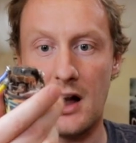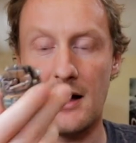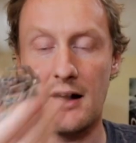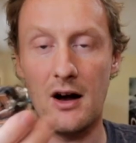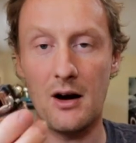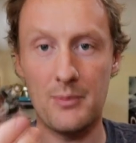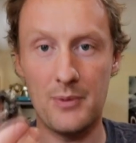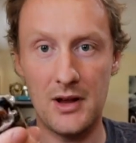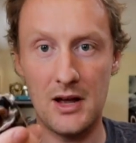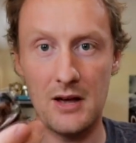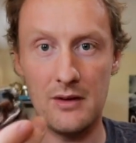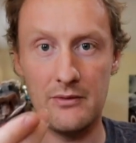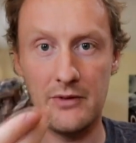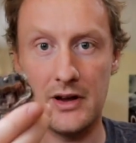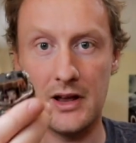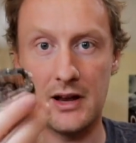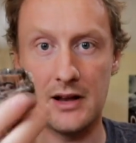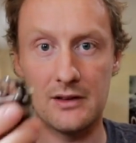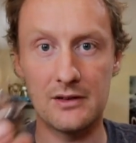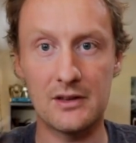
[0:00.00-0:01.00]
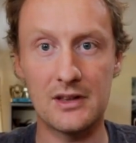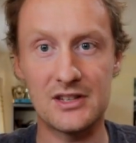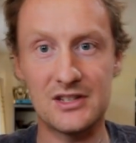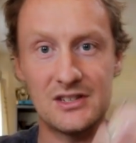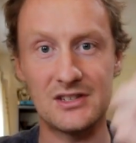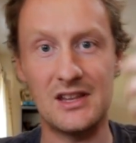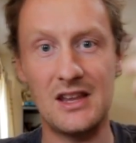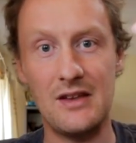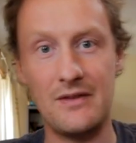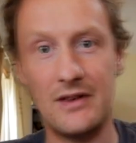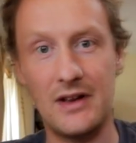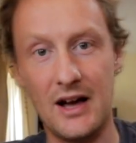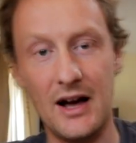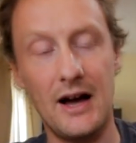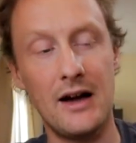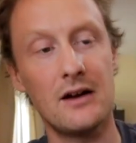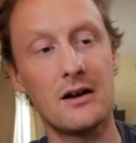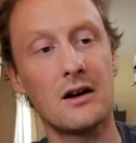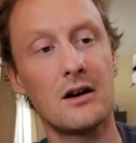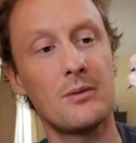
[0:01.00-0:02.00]
high RPM variant. This is even
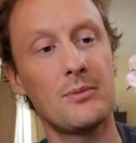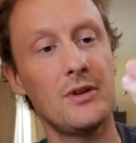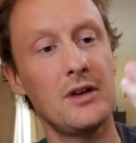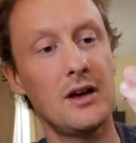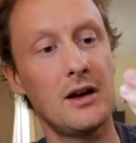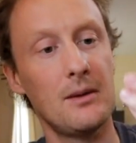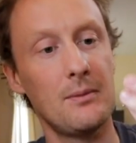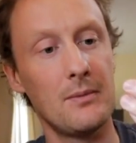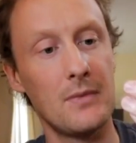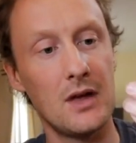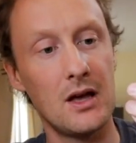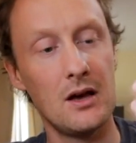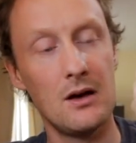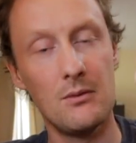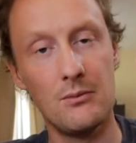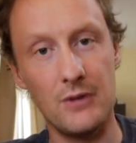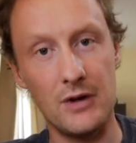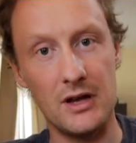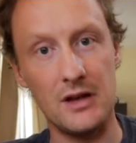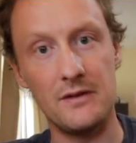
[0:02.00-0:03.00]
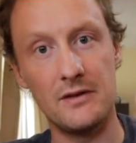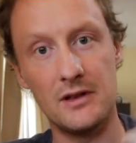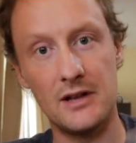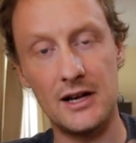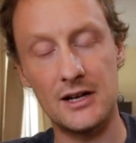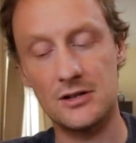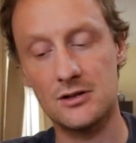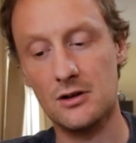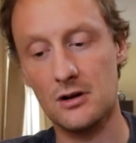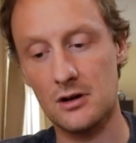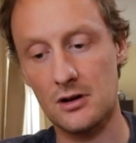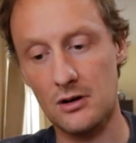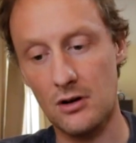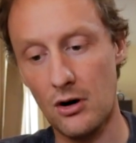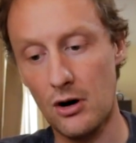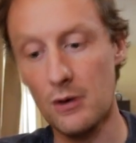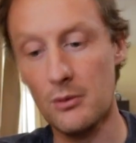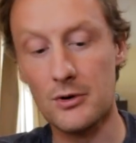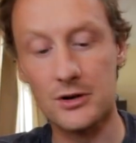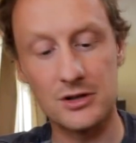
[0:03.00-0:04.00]
higher RPM, but even less torque.
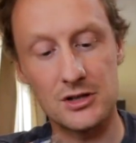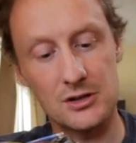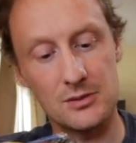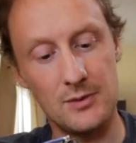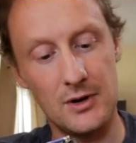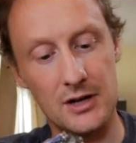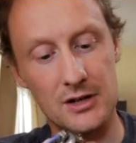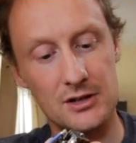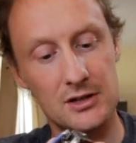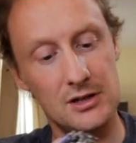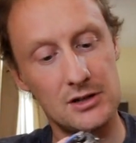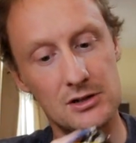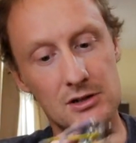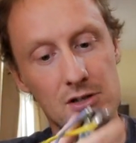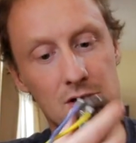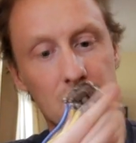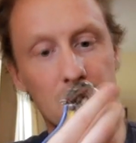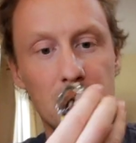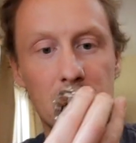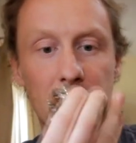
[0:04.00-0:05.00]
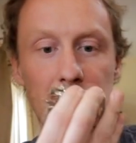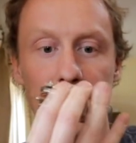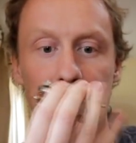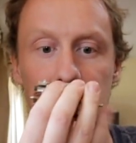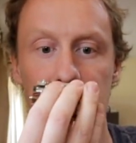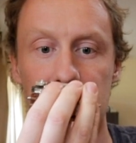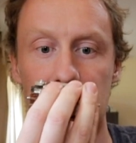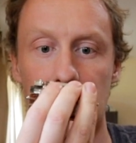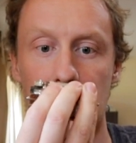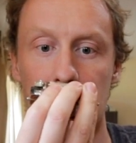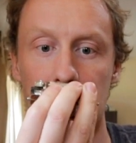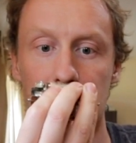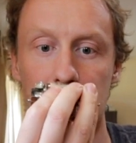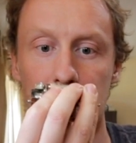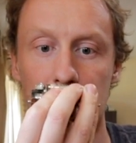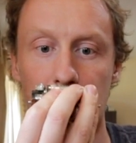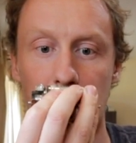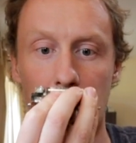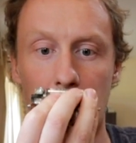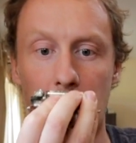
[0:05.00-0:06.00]
Almost as much. This is, what did I say this
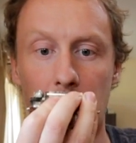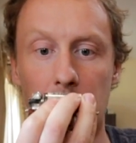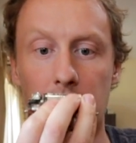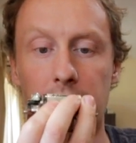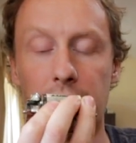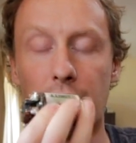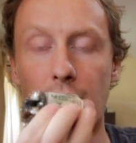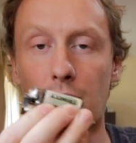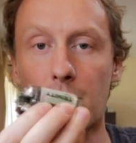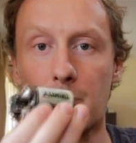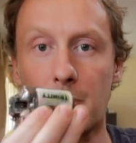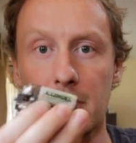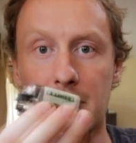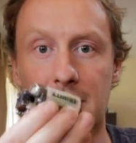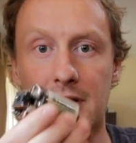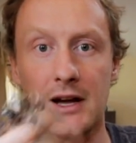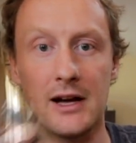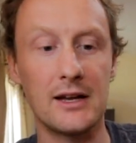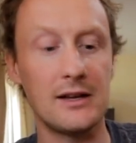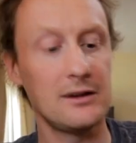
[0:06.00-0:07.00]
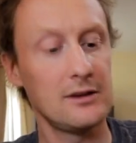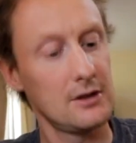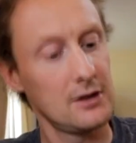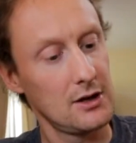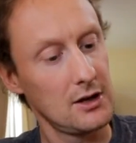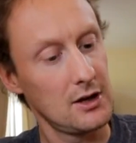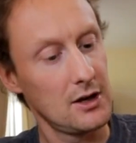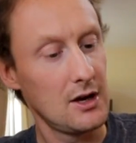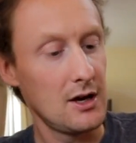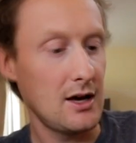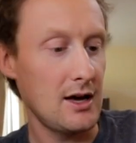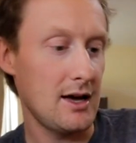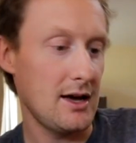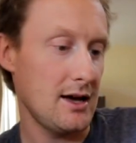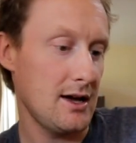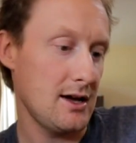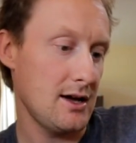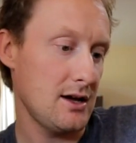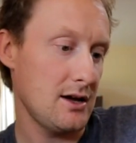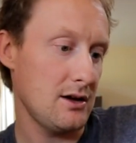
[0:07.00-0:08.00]
was? 104.9,
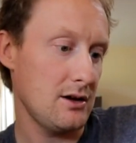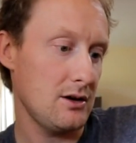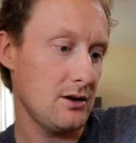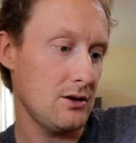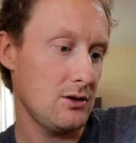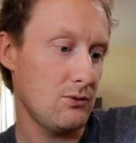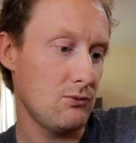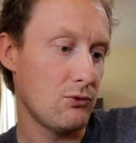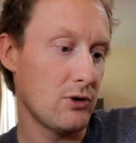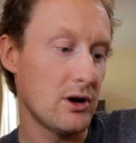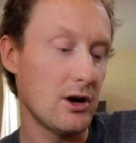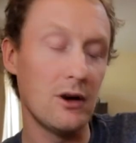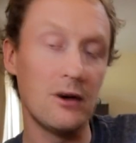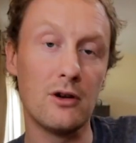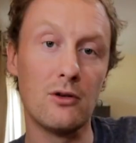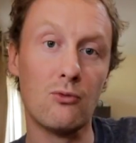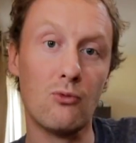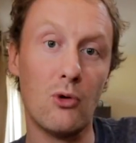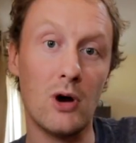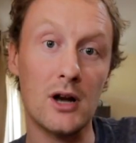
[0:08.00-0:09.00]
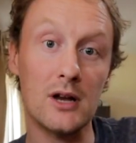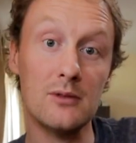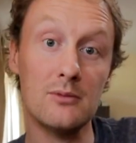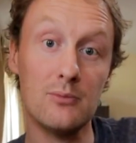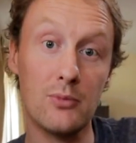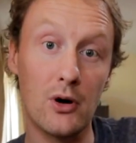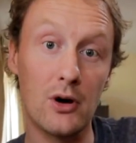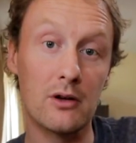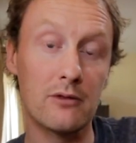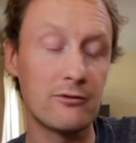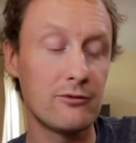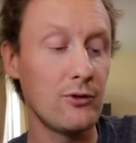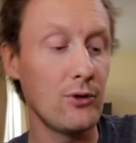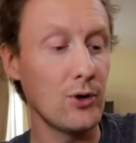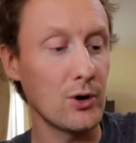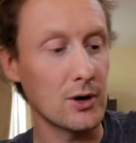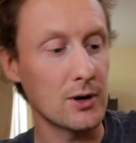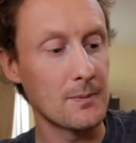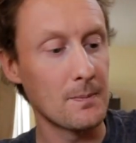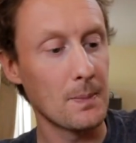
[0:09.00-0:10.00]

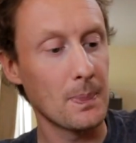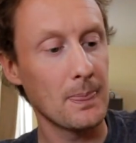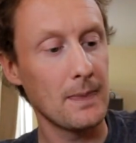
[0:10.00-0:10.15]
101.4.